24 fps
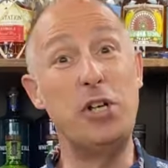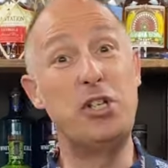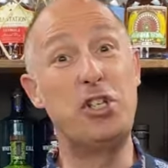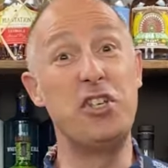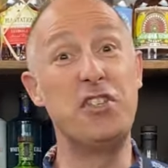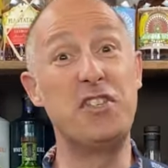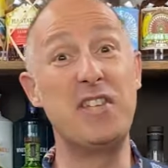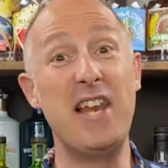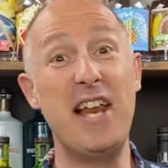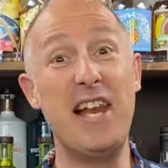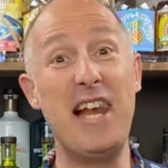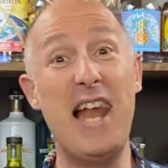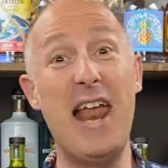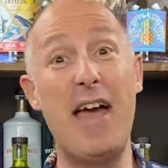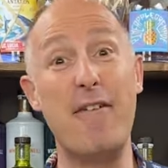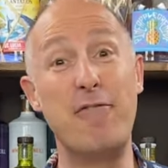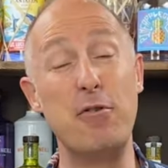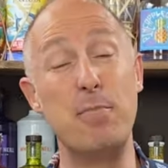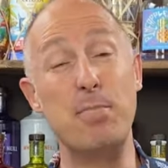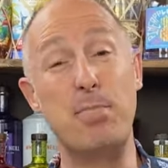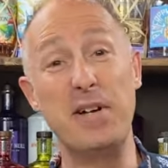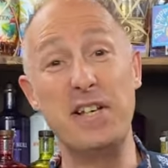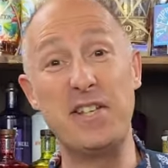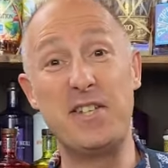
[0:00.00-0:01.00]
which is an
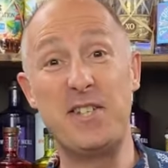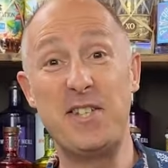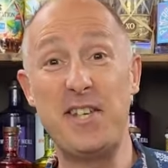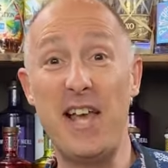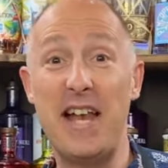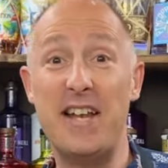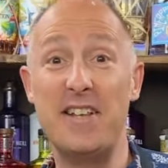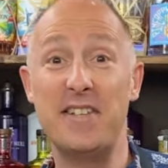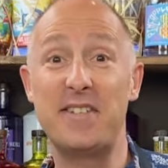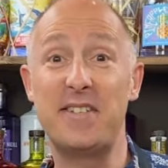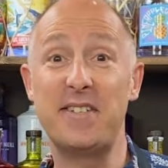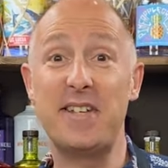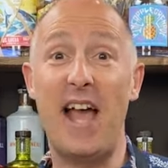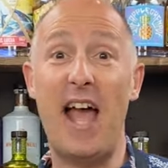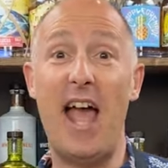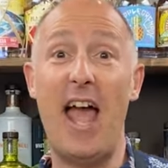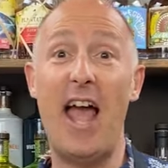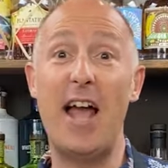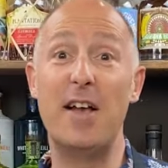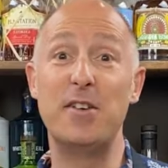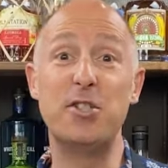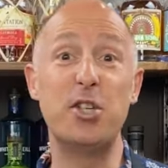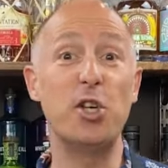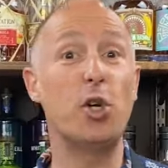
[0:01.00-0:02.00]
11%,
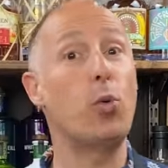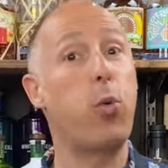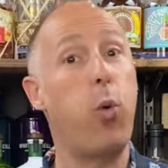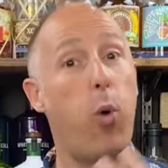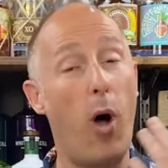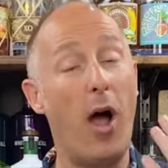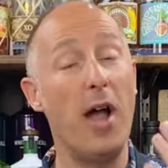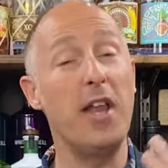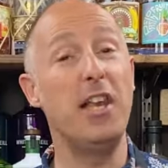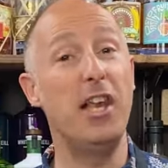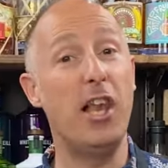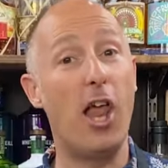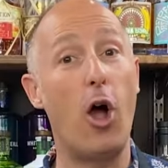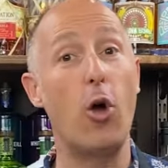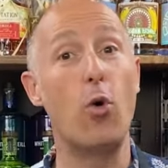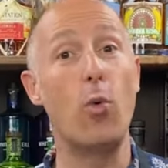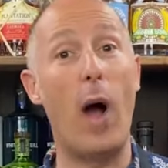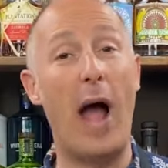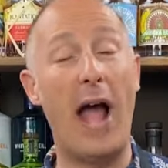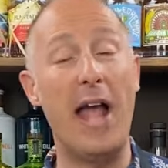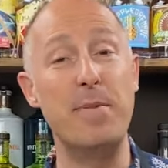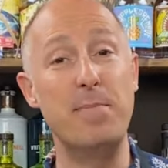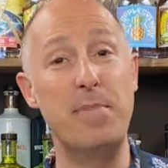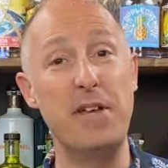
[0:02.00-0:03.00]
uh, so quite low
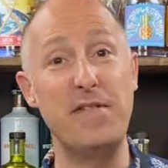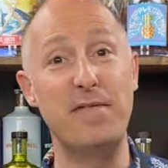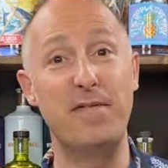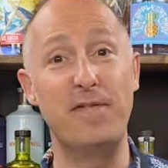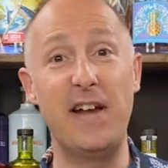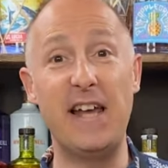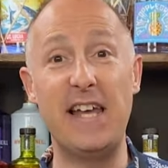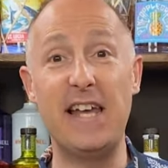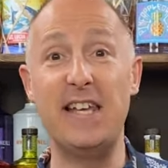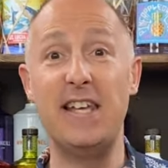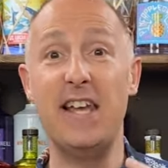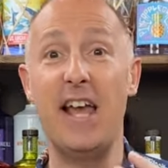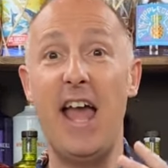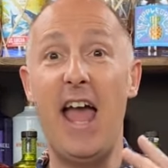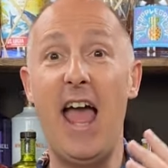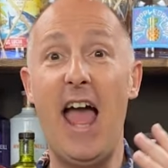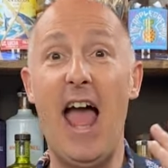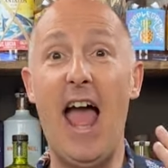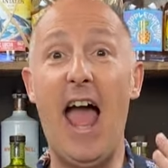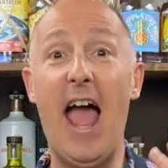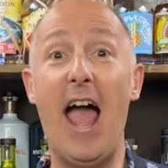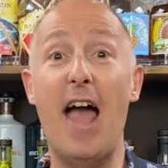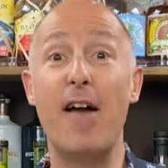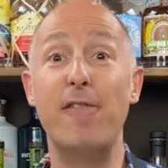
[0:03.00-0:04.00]
ABV
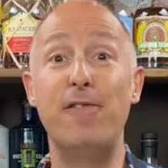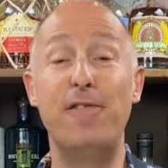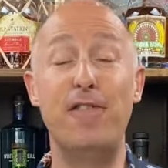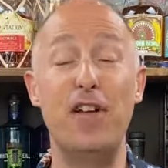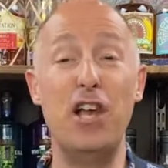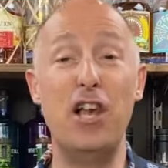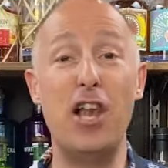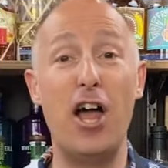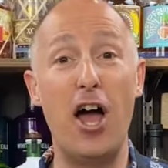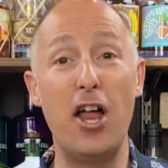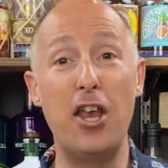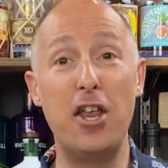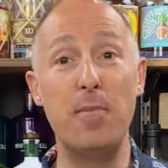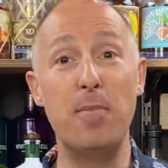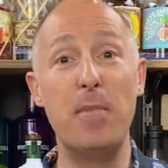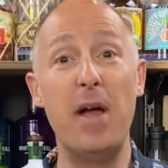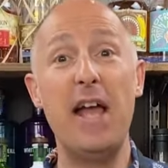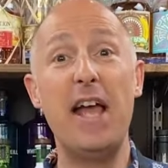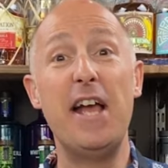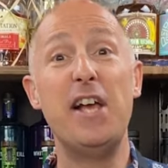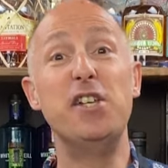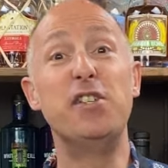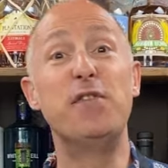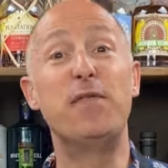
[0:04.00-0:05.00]
uh, Falernum.
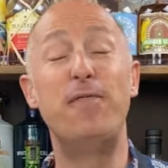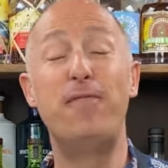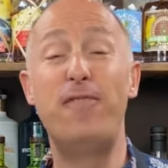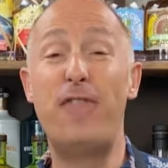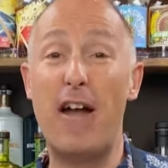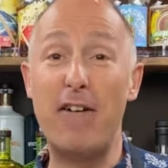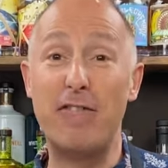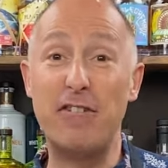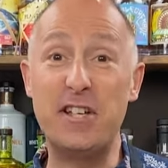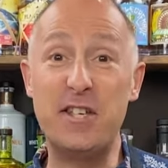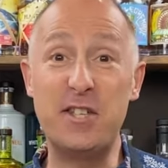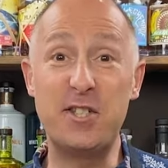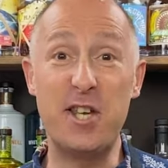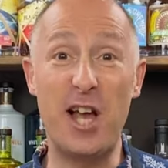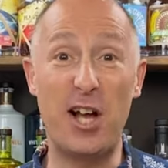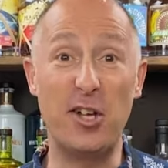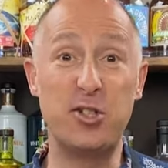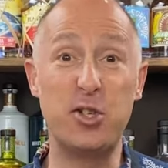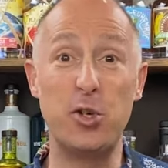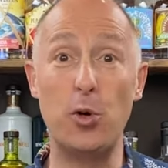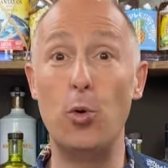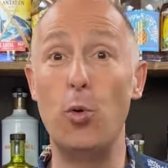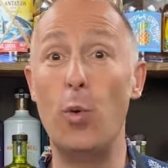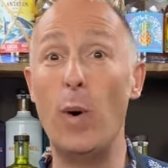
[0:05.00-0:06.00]
It's very
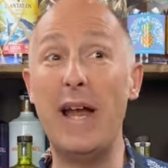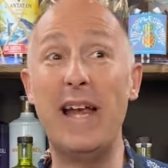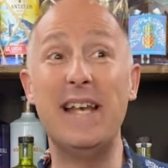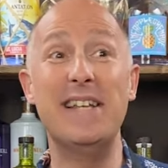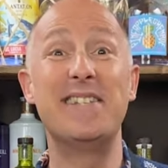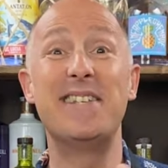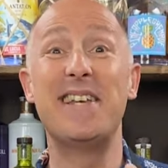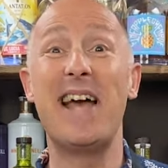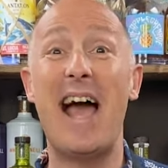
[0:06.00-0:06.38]
subtle in